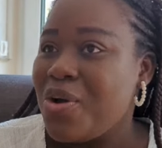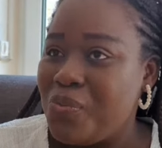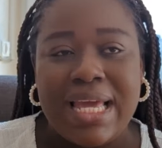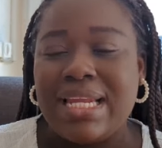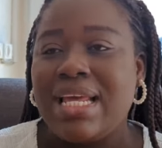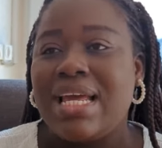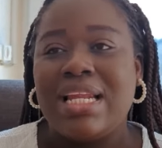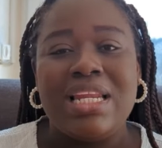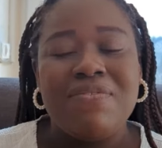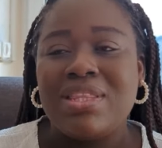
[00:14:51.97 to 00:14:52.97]
then
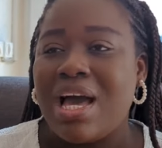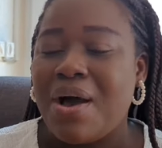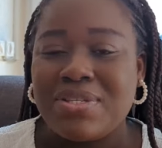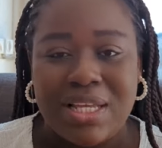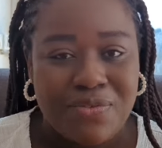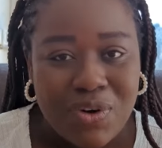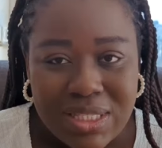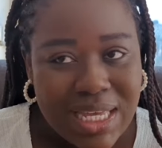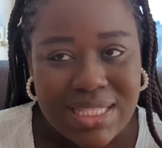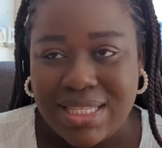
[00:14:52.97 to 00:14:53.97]
leaving the house at
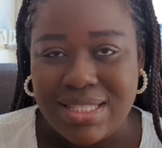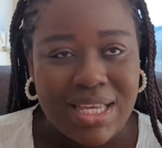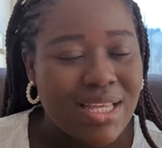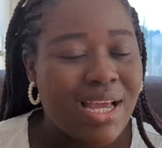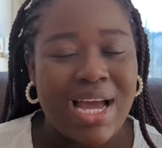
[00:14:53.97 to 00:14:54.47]
4:30,